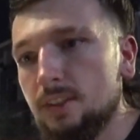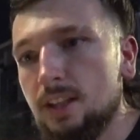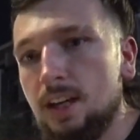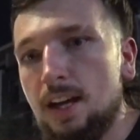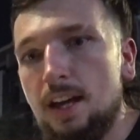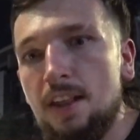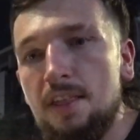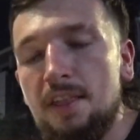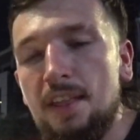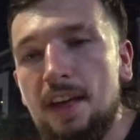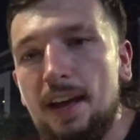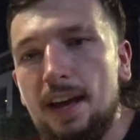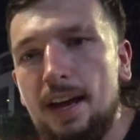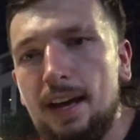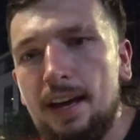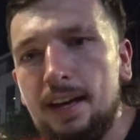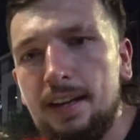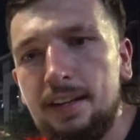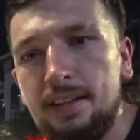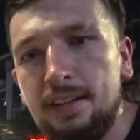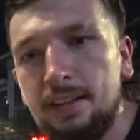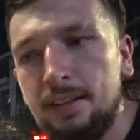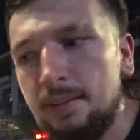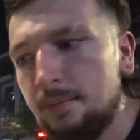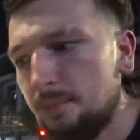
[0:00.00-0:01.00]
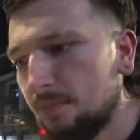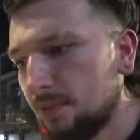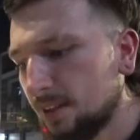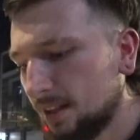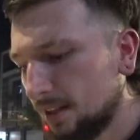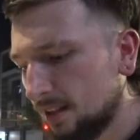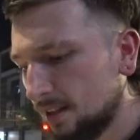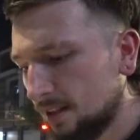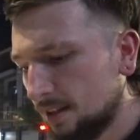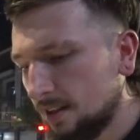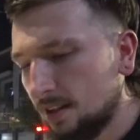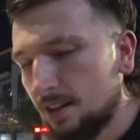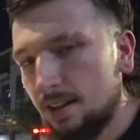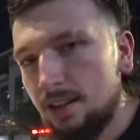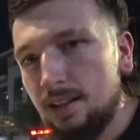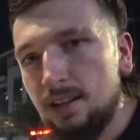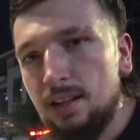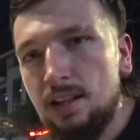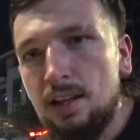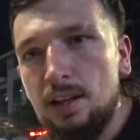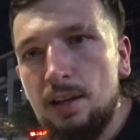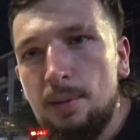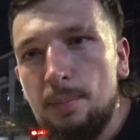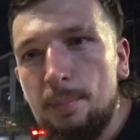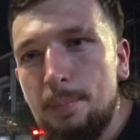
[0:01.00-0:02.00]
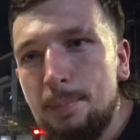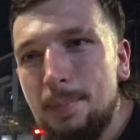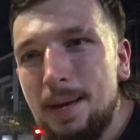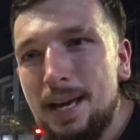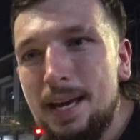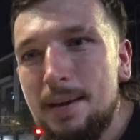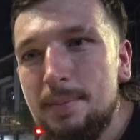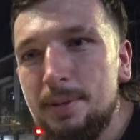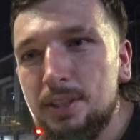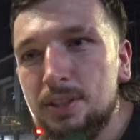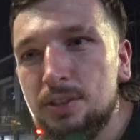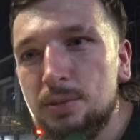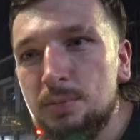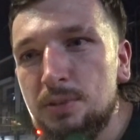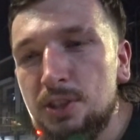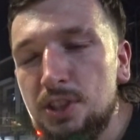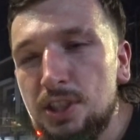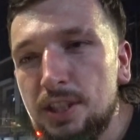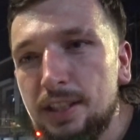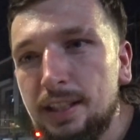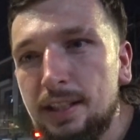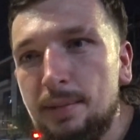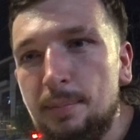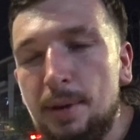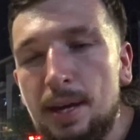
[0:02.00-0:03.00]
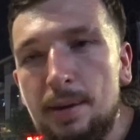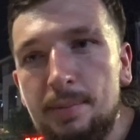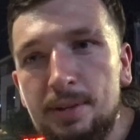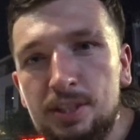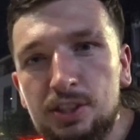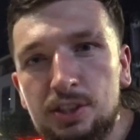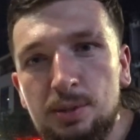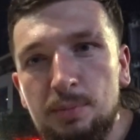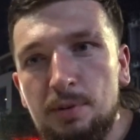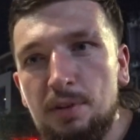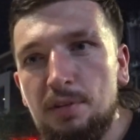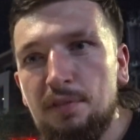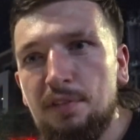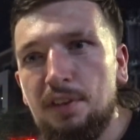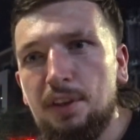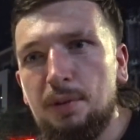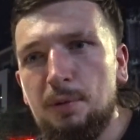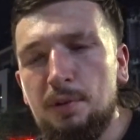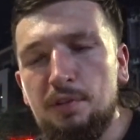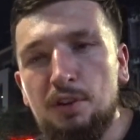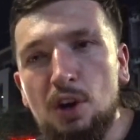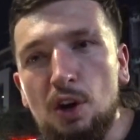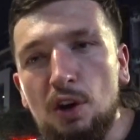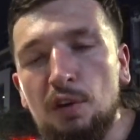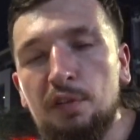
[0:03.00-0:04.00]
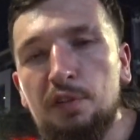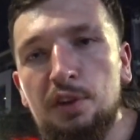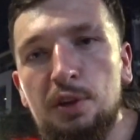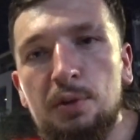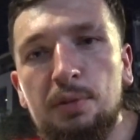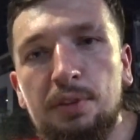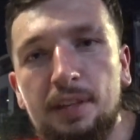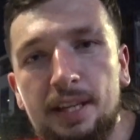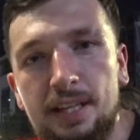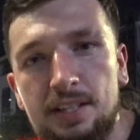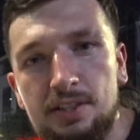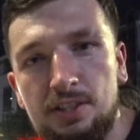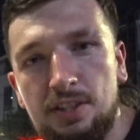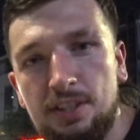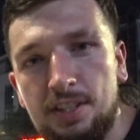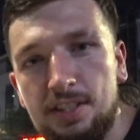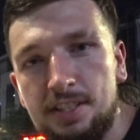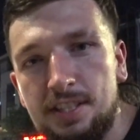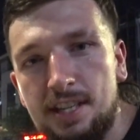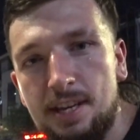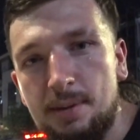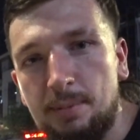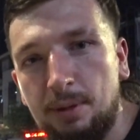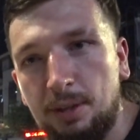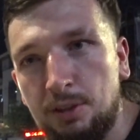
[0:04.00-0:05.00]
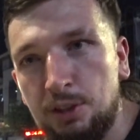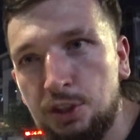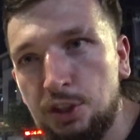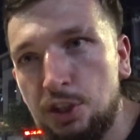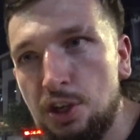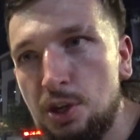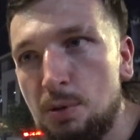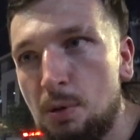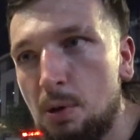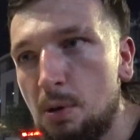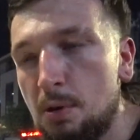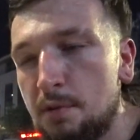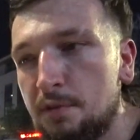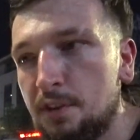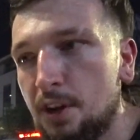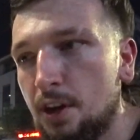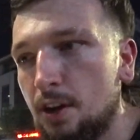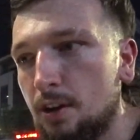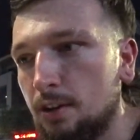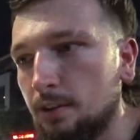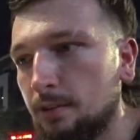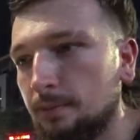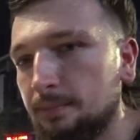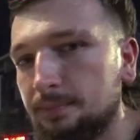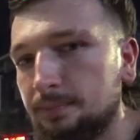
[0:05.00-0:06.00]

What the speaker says: And then maybe some chilli, maybe some of the... We've got a few things on the table. I'll show you what we've got.